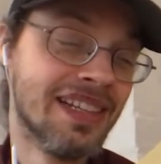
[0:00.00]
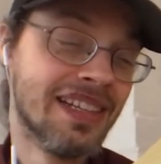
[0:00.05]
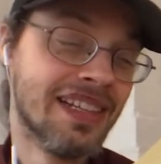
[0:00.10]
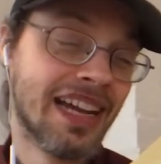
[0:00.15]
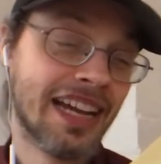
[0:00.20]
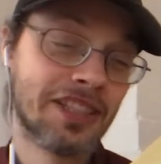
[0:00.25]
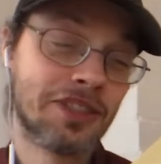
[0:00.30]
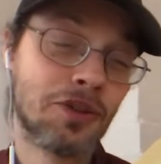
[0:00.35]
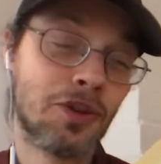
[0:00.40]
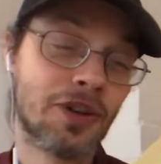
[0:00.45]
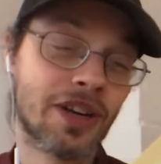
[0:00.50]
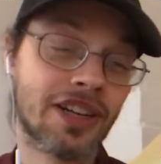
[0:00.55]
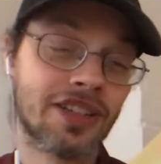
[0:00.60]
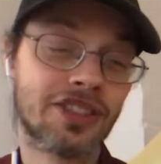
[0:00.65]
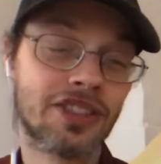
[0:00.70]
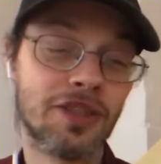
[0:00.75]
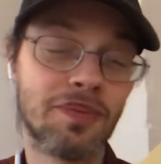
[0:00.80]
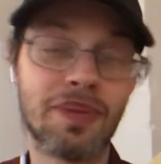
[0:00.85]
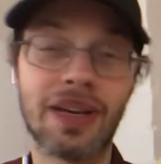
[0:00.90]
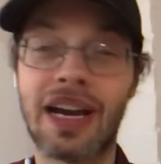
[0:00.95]
Its owner
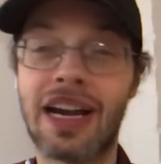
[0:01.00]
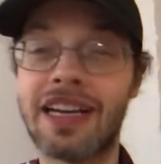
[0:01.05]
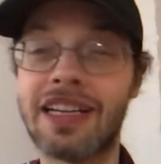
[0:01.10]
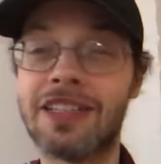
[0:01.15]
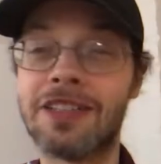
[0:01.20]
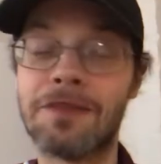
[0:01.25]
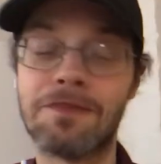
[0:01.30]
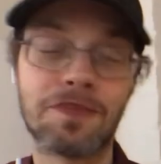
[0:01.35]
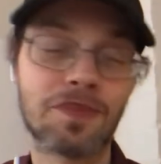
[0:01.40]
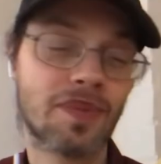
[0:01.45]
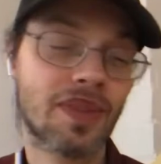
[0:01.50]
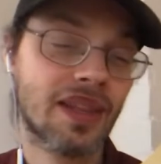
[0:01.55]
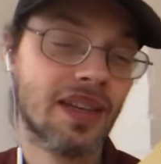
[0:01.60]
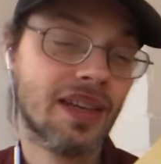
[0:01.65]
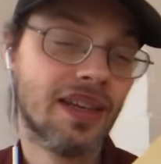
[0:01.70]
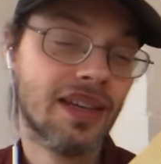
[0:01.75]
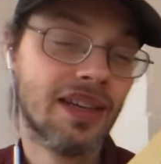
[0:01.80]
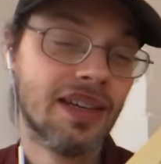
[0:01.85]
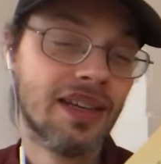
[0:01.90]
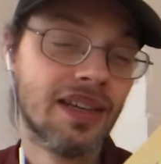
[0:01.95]
stood behind,
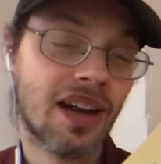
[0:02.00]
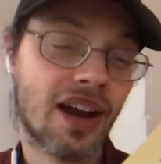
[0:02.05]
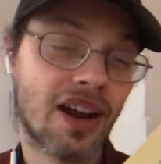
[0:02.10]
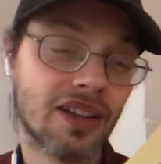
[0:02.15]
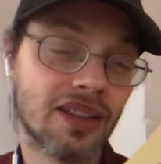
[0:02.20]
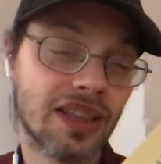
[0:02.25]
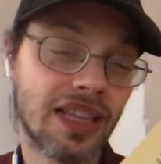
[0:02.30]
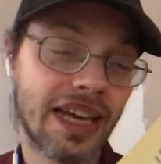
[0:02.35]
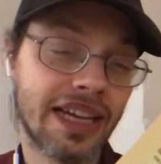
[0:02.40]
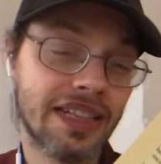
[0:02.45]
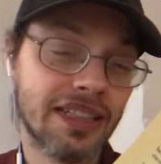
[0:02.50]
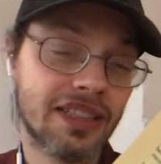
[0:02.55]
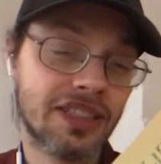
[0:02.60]
her light,